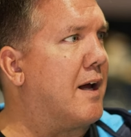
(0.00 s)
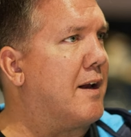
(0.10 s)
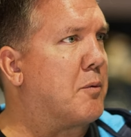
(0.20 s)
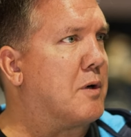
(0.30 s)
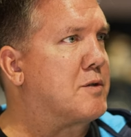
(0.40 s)

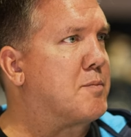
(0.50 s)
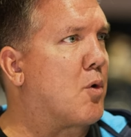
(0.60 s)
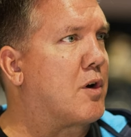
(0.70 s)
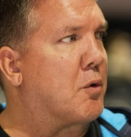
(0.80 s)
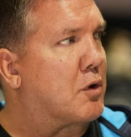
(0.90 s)
It was
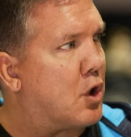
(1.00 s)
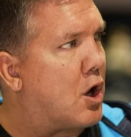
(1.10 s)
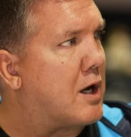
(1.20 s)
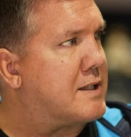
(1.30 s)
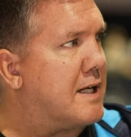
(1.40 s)
more you're
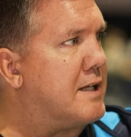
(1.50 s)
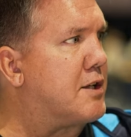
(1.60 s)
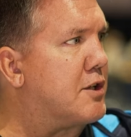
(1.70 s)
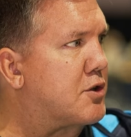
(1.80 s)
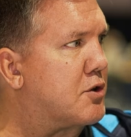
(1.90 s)
locked
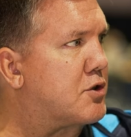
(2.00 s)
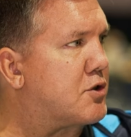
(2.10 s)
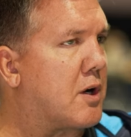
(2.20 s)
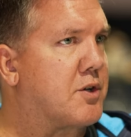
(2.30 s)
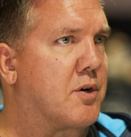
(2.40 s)
into the certain
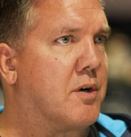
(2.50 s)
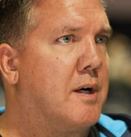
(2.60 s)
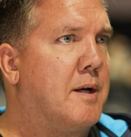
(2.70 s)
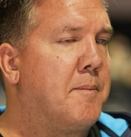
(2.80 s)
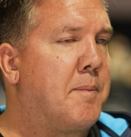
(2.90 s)
structure.